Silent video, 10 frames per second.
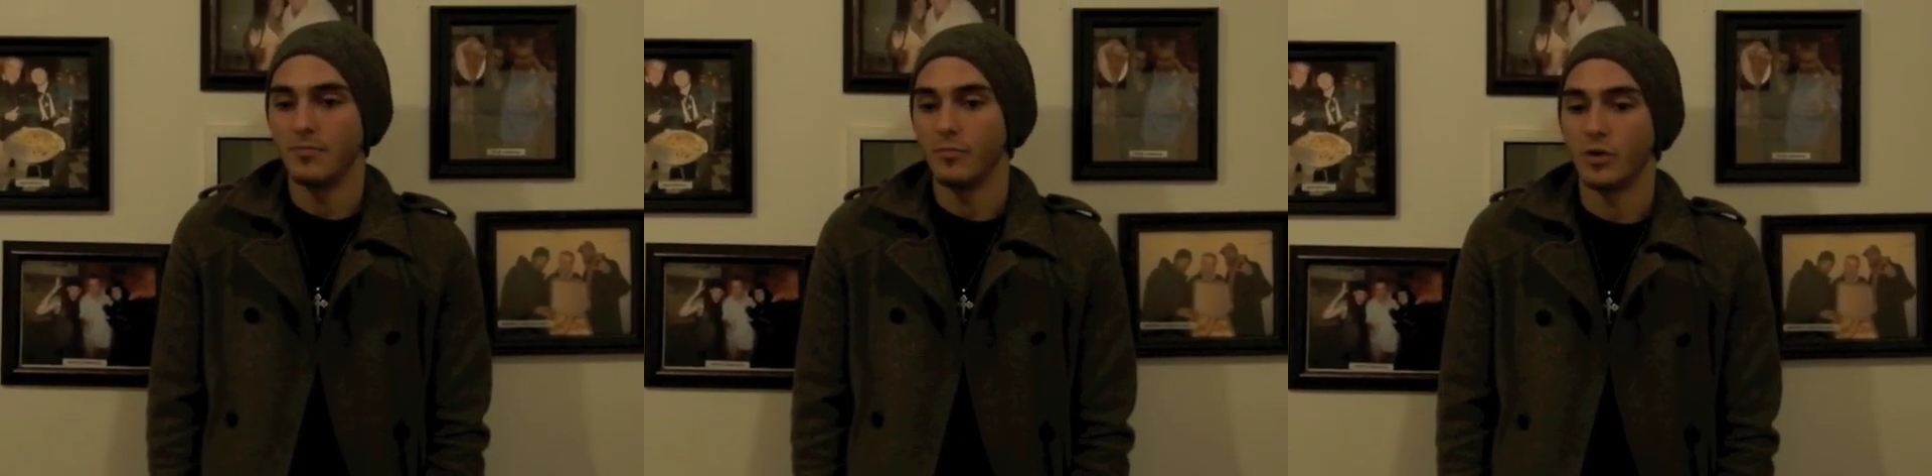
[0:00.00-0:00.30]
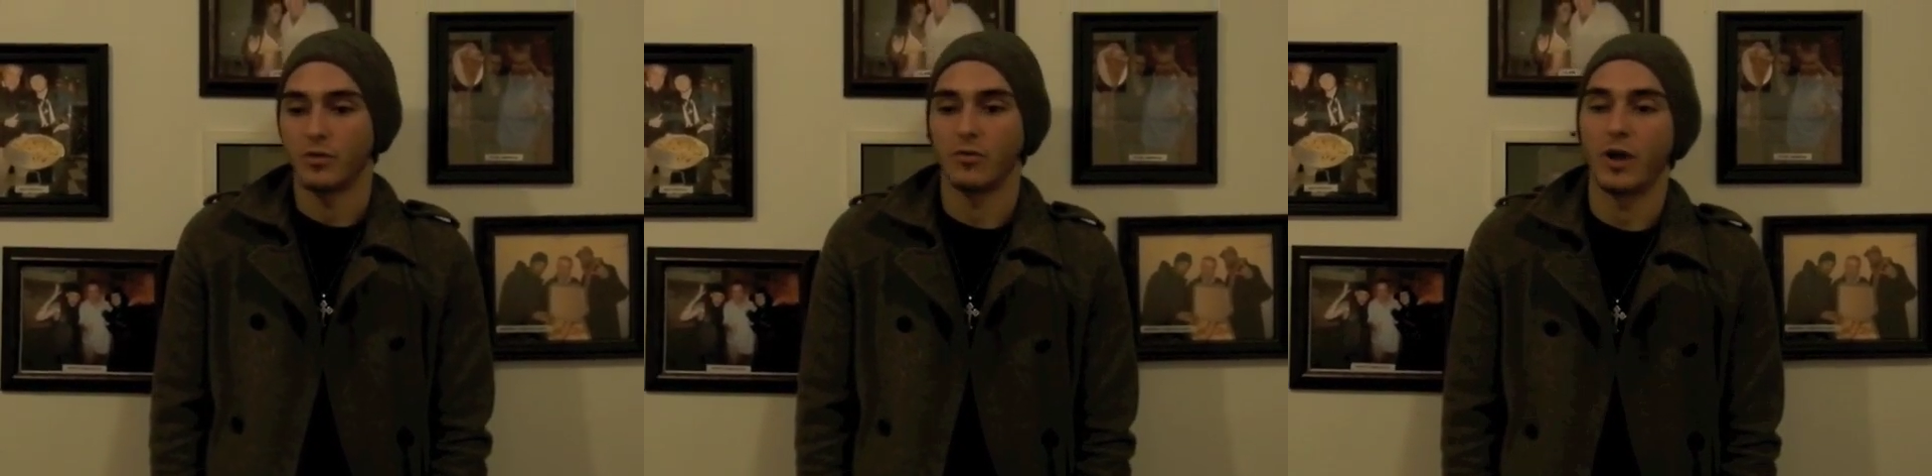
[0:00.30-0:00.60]

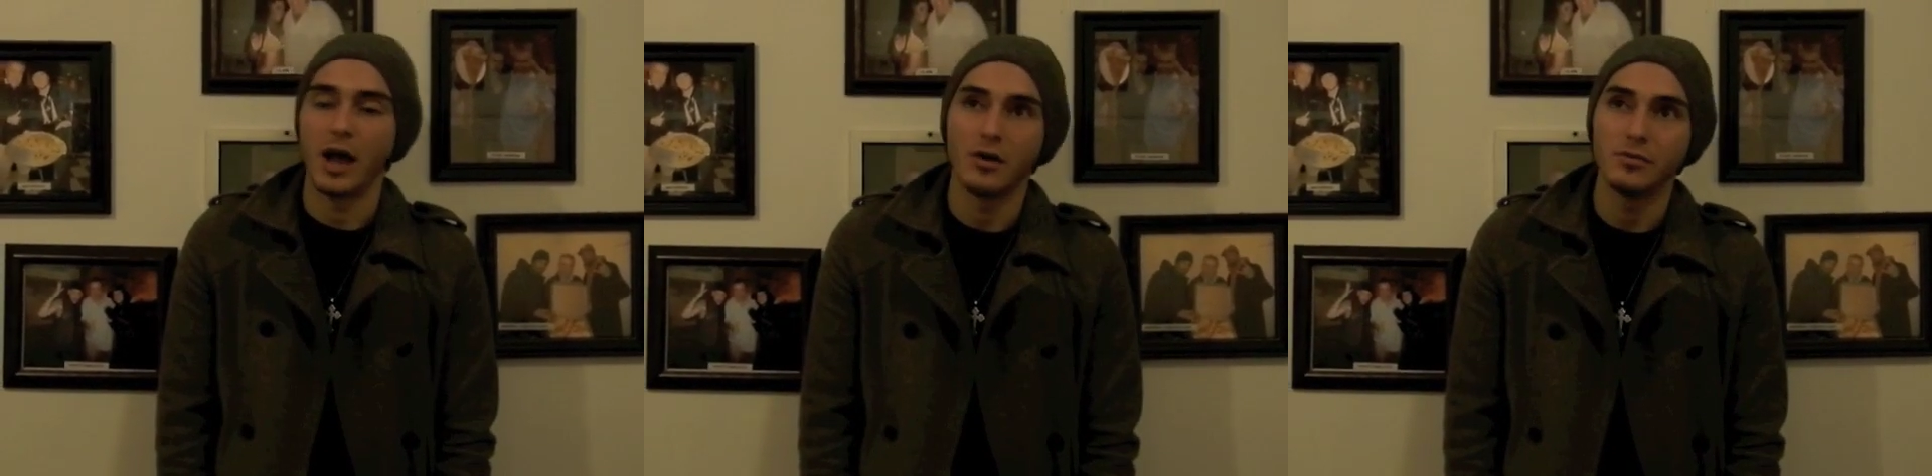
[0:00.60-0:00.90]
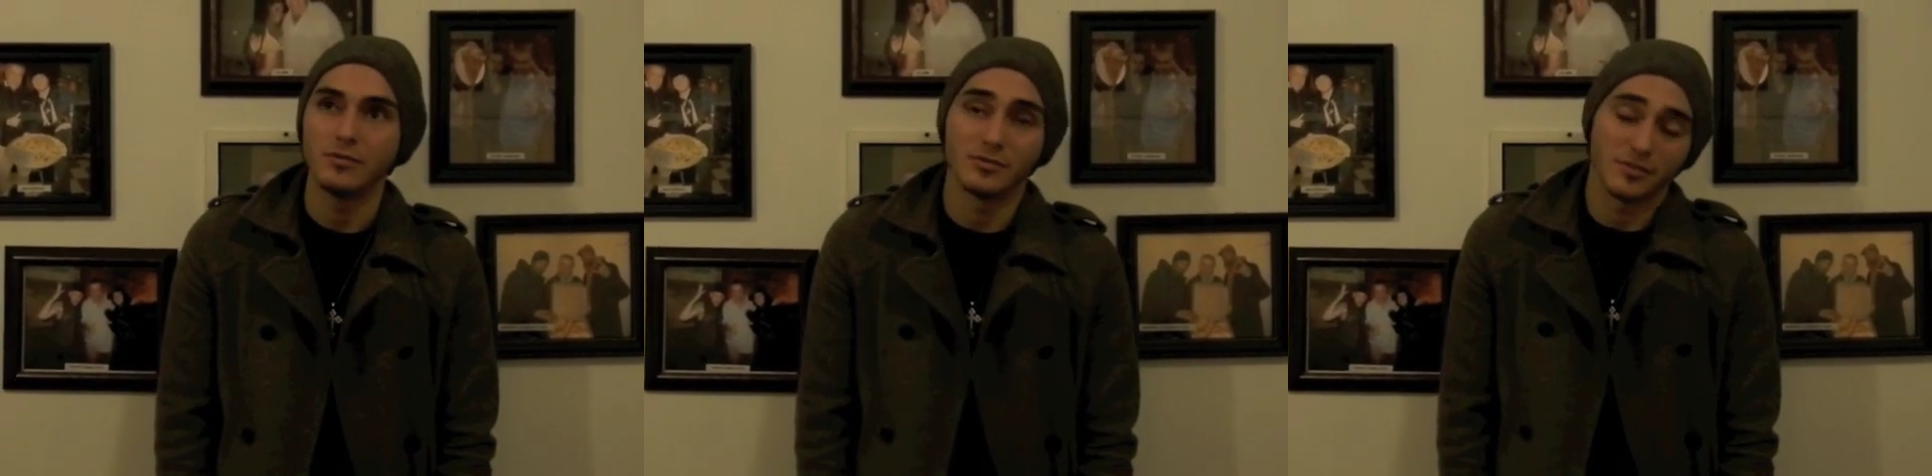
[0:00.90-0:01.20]
With
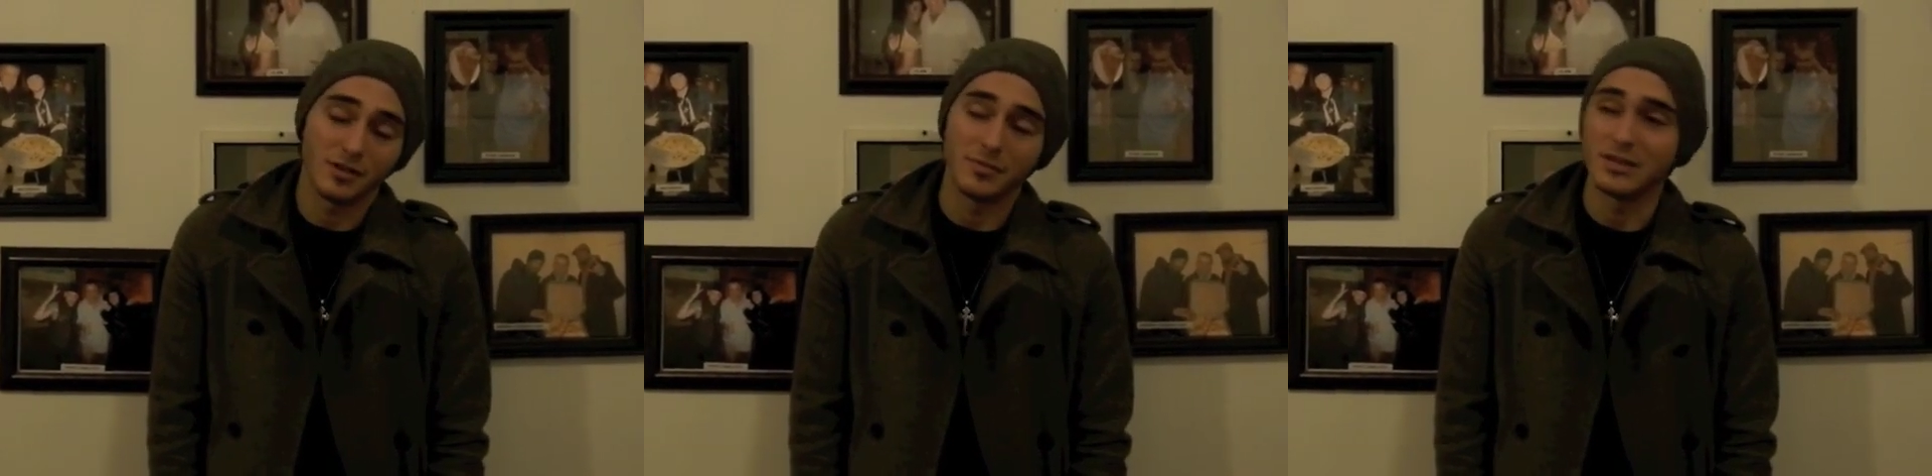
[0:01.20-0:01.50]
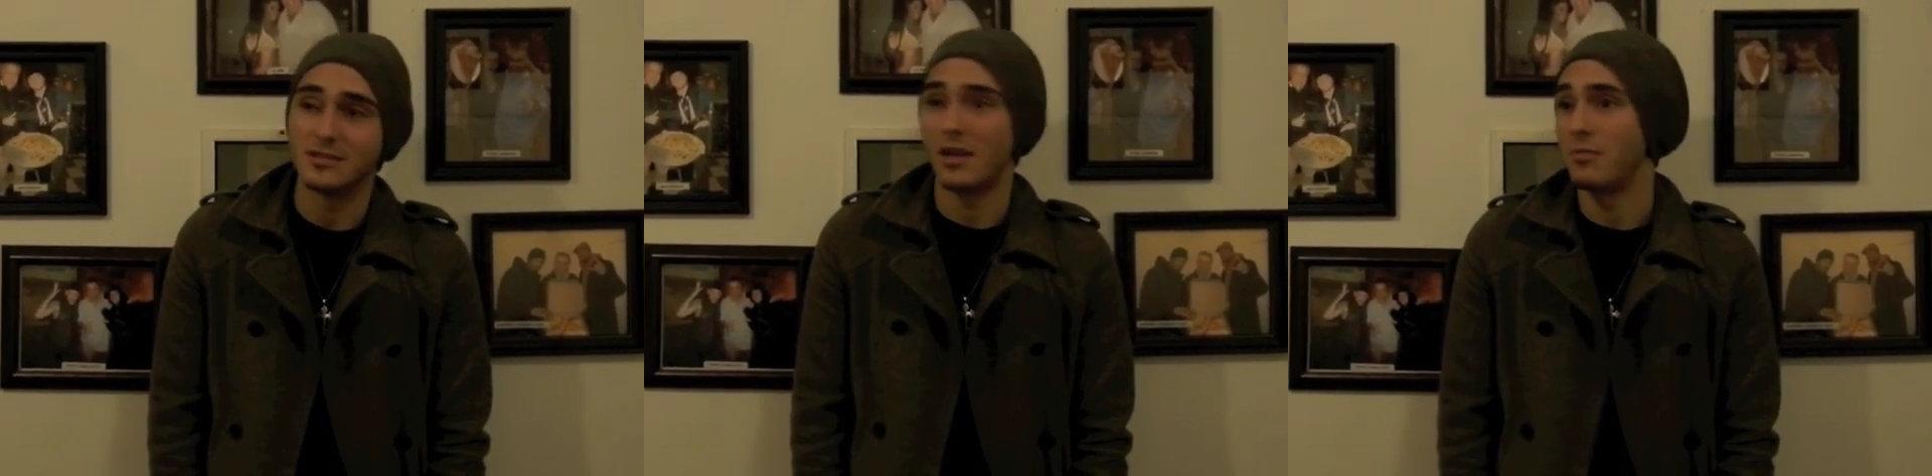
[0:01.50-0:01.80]
Crown, it's going to be
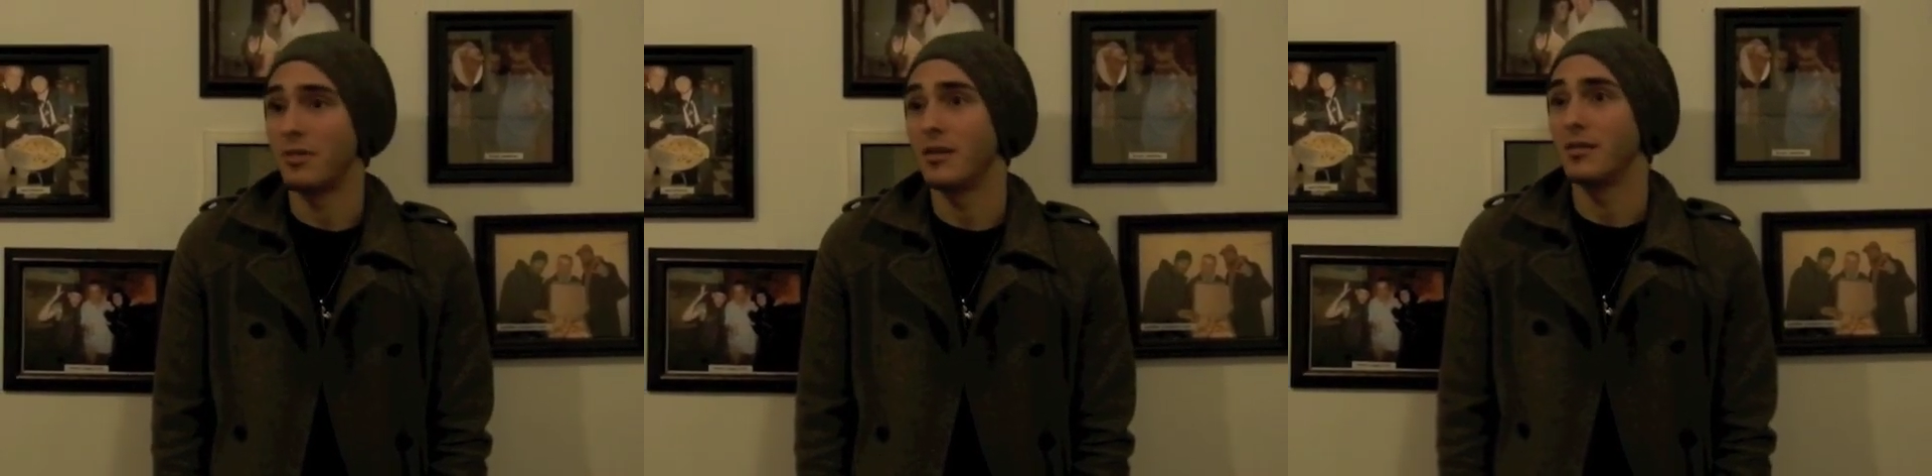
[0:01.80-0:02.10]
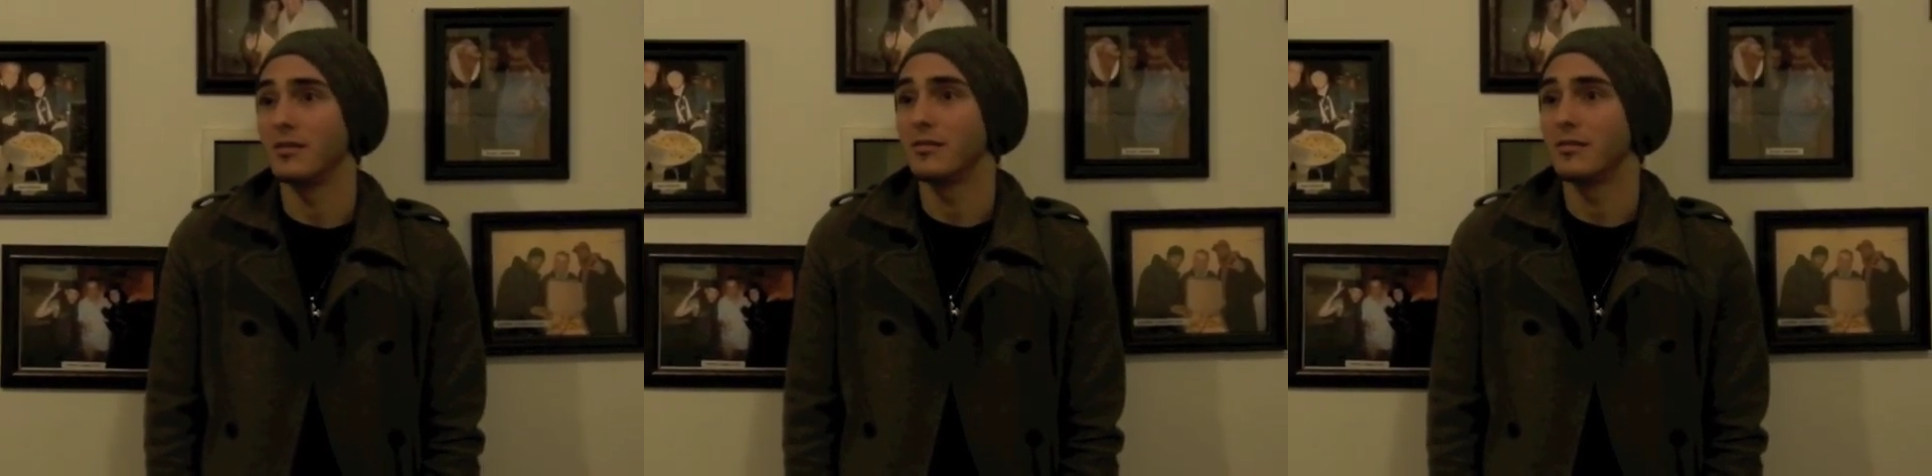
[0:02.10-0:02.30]
the same thing.